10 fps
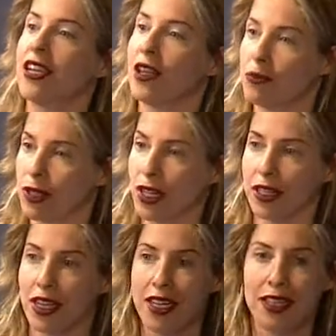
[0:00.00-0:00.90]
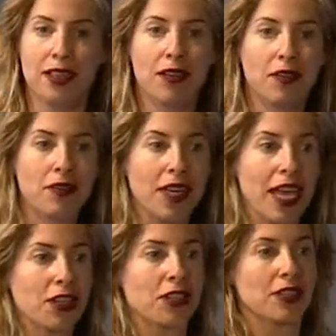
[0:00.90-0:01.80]
to unplug
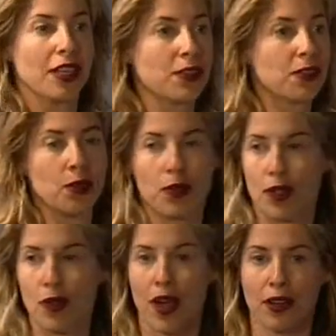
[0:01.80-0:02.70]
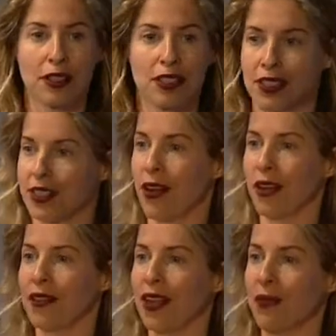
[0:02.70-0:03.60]
vacation centers with no wireless and
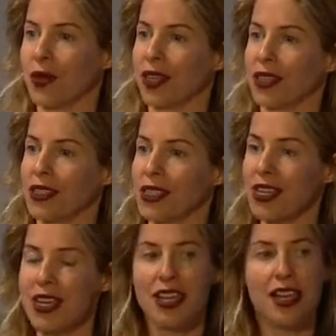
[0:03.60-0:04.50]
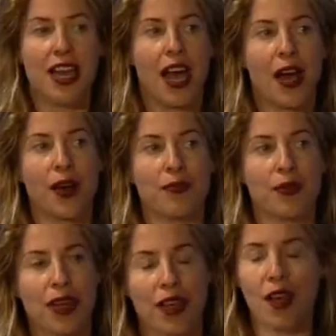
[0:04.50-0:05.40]
all of that because um,
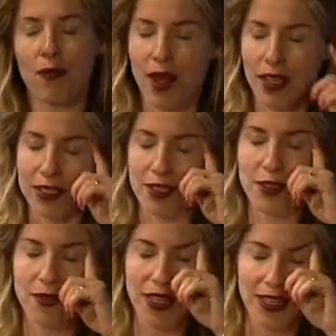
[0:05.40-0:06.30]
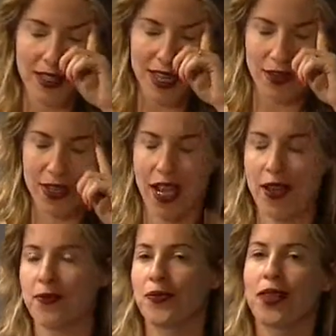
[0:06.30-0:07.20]
our minds do need
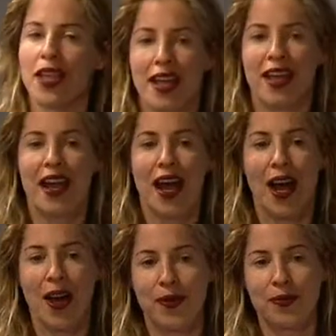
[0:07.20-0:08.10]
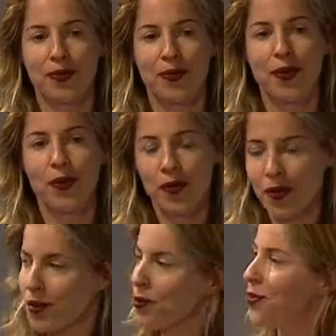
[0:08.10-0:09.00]
downtime. Um,
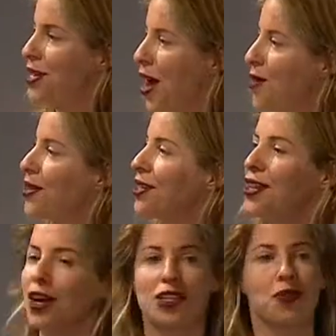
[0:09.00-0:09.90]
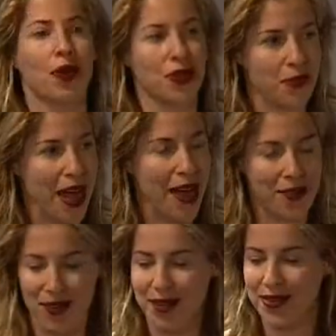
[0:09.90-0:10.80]
but now I'm going to talk to you about the
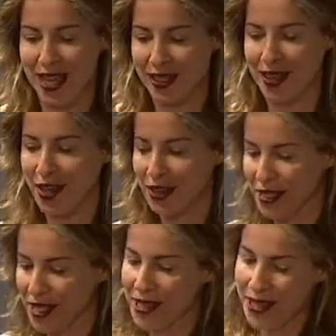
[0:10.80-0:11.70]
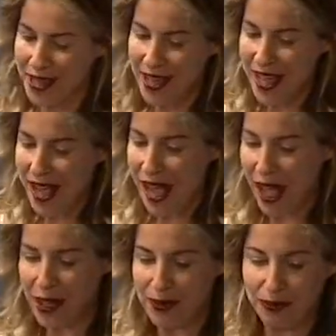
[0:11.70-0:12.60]
power of technology.
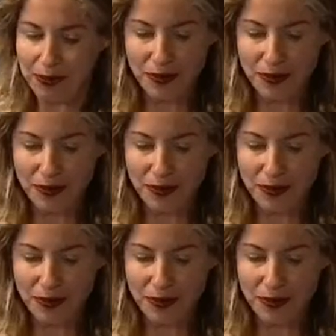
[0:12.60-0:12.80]
Um,